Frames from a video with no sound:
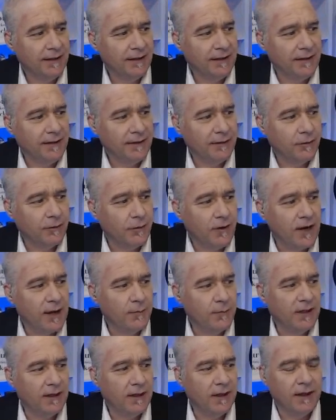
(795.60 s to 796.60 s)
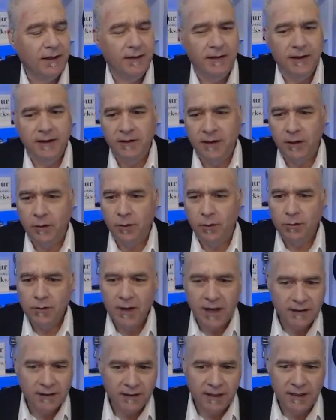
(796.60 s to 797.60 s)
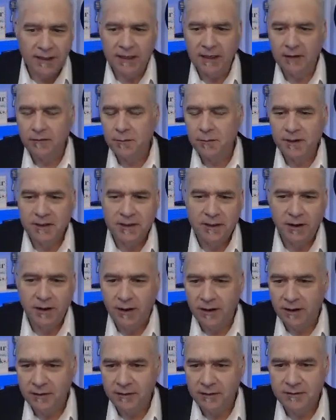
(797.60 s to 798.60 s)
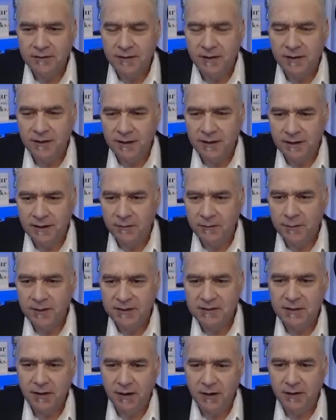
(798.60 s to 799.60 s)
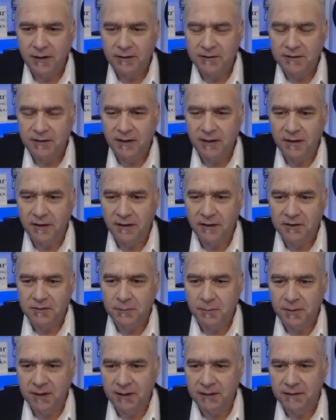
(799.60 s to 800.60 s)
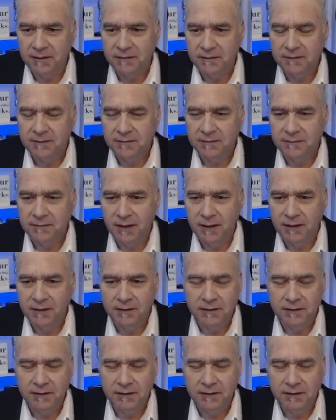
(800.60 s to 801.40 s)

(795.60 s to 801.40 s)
They're grabbing. They go around and they get everybody's cards. They get everybody's cards, and then they split, right?